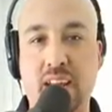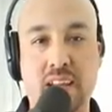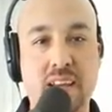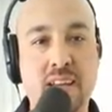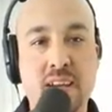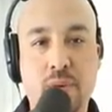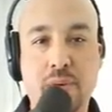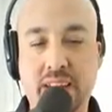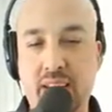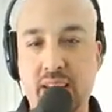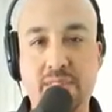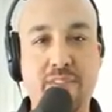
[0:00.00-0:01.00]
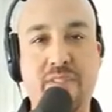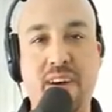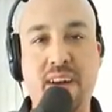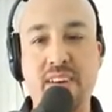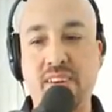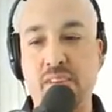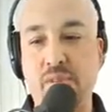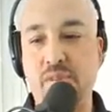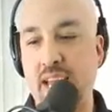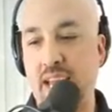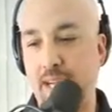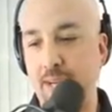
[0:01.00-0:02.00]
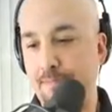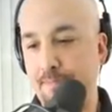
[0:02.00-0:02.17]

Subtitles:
and we can live to fight another day.